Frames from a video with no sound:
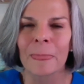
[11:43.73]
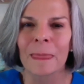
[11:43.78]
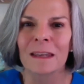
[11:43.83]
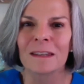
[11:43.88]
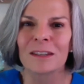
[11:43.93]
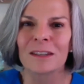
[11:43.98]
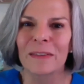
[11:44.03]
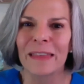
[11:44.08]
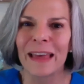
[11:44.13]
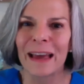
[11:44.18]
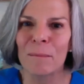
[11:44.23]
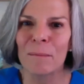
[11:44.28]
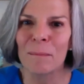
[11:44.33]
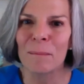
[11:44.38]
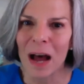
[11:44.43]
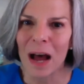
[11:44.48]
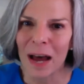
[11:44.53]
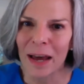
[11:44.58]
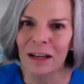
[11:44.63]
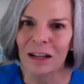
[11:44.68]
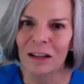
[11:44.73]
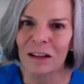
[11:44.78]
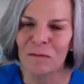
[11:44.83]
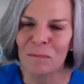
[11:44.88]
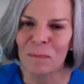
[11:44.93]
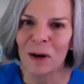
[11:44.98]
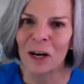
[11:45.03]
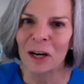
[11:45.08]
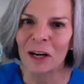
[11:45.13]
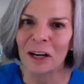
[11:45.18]
So that model of
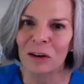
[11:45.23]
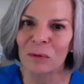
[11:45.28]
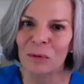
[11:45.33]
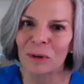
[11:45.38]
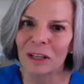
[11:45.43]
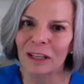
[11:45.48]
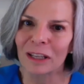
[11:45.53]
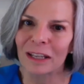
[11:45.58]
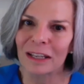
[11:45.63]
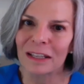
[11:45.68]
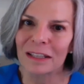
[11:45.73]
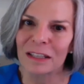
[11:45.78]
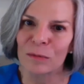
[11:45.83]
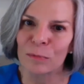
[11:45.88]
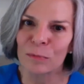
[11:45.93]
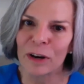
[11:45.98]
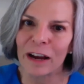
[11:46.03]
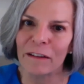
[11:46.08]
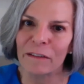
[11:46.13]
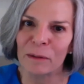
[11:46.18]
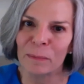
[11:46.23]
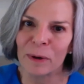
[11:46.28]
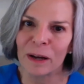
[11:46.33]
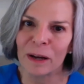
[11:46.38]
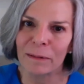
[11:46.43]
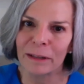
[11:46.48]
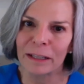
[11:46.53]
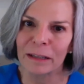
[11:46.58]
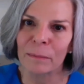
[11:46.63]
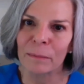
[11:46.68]
BARDA really is a
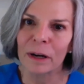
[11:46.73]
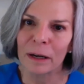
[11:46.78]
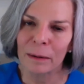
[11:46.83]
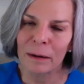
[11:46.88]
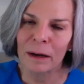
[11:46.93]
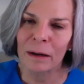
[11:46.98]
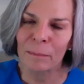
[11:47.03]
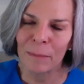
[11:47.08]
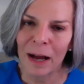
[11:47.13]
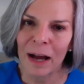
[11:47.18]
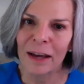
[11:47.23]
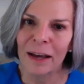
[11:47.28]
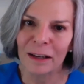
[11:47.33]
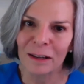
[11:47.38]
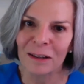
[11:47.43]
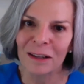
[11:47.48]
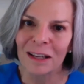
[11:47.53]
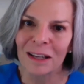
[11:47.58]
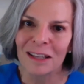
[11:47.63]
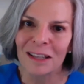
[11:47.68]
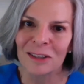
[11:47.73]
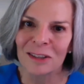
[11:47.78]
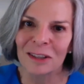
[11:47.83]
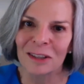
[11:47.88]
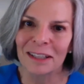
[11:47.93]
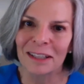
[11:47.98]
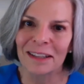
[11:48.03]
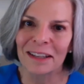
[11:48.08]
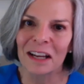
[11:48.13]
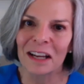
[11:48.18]
private-public model.
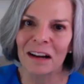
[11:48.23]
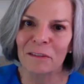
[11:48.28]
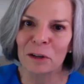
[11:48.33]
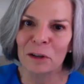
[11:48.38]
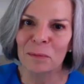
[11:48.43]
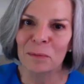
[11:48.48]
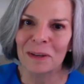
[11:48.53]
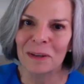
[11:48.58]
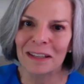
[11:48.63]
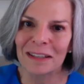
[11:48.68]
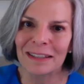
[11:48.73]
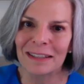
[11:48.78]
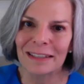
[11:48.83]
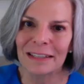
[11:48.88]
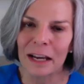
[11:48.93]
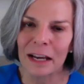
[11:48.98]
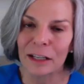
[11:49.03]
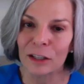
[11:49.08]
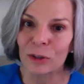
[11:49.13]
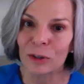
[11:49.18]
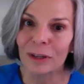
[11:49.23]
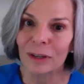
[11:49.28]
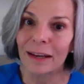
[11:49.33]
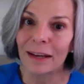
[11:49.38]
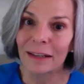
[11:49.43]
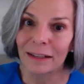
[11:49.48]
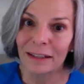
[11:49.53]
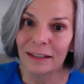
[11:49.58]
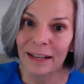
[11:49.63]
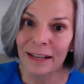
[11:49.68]
Certainly the government is not
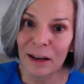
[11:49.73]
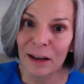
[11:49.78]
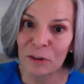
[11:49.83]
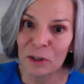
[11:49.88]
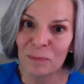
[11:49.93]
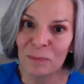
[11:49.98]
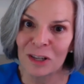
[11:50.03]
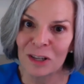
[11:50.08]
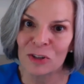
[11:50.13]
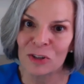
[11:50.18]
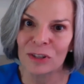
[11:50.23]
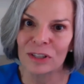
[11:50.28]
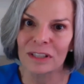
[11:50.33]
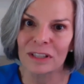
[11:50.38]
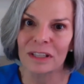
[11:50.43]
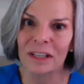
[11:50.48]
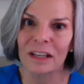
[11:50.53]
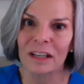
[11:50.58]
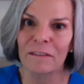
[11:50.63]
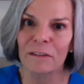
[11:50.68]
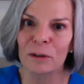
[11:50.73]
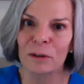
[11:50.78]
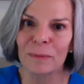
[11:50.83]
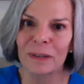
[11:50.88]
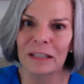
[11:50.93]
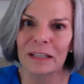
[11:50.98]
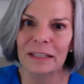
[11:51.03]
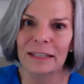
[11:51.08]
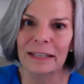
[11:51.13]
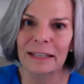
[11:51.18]
creating the countermeasures. The
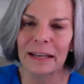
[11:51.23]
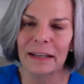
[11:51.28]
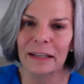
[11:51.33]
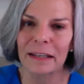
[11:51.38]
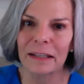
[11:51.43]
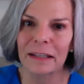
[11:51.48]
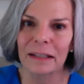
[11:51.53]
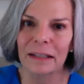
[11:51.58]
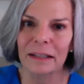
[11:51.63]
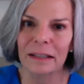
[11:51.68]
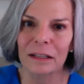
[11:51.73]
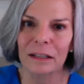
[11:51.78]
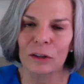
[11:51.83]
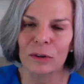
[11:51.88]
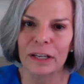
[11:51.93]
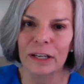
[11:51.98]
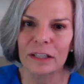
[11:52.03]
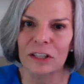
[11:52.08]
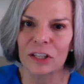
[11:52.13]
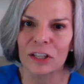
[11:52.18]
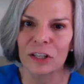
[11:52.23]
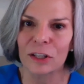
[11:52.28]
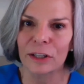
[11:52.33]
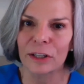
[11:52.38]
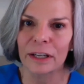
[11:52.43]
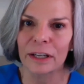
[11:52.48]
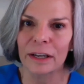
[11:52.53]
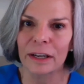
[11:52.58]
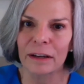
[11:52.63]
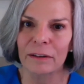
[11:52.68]
government is setting the
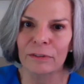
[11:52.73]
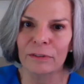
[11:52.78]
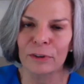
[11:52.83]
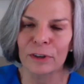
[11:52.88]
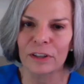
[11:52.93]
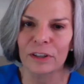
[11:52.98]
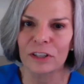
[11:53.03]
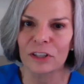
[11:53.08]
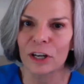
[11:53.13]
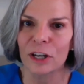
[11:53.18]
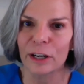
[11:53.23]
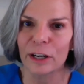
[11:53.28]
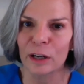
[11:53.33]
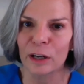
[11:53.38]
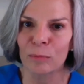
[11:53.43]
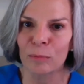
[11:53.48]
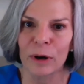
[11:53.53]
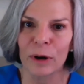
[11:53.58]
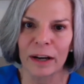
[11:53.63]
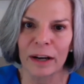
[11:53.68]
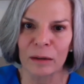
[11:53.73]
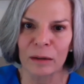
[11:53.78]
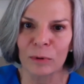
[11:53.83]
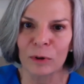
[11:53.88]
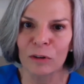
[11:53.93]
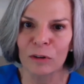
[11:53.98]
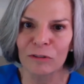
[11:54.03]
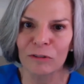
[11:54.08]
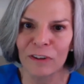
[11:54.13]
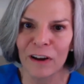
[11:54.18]
criteria for the target product
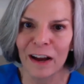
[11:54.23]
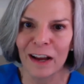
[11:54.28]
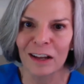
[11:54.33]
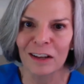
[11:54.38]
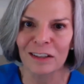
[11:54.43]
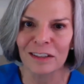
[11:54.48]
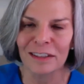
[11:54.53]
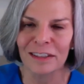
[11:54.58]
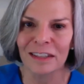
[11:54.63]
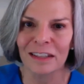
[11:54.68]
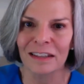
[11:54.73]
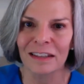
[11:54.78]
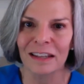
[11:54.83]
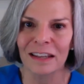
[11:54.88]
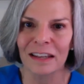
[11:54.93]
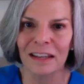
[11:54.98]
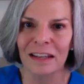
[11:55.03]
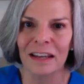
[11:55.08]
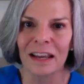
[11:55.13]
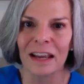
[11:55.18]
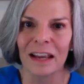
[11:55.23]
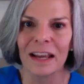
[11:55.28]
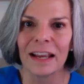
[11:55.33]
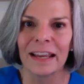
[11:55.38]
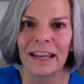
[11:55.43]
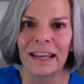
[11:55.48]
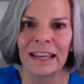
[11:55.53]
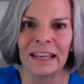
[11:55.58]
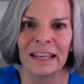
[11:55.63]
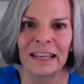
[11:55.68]
profiles and then
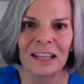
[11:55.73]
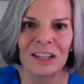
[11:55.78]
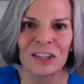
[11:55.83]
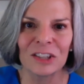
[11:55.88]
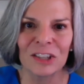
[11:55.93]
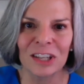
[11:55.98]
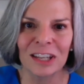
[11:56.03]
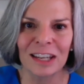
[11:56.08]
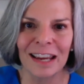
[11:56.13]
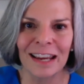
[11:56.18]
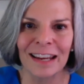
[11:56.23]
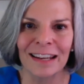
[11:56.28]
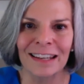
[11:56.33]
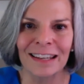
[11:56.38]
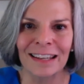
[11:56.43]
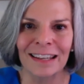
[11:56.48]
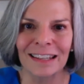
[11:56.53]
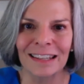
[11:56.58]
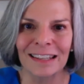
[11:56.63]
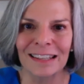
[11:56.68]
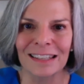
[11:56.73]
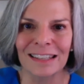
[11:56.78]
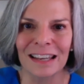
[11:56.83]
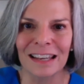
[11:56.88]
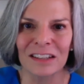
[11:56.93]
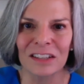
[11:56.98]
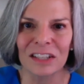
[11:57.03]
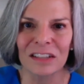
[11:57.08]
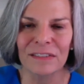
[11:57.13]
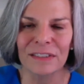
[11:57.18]
initiating an
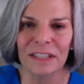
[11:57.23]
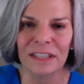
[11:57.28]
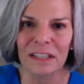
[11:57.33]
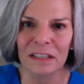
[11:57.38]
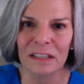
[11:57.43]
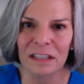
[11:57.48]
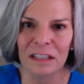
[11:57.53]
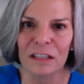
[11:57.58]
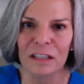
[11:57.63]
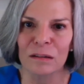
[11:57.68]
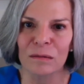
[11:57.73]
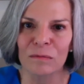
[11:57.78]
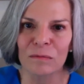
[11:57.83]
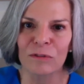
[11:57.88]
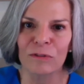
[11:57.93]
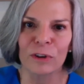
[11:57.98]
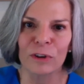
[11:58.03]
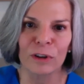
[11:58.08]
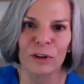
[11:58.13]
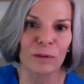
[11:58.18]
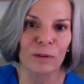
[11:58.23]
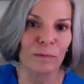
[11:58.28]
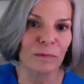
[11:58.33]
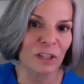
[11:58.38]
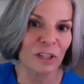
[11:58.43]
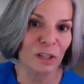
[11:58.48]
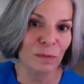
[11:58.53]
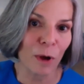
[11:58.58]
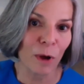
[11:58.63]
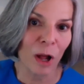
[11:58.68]
incentive system for
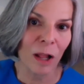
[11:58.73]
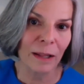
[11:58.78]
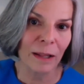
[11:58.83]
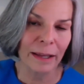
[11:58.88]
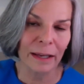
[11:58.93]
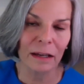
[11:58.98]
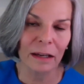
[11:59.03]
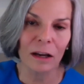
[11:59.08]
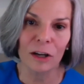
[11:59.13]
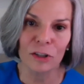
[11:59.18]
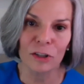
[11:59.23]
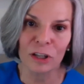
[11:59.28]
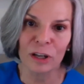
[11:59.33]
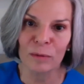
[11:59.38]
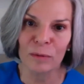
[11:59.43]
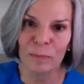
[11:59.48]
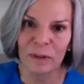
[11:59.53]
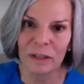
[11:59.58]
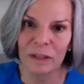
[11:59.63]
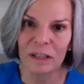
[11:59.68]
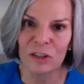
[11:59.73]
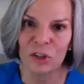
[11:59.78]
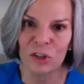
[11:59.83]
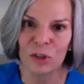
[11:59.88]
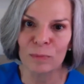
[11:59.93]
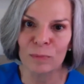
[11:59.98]
small and large companies to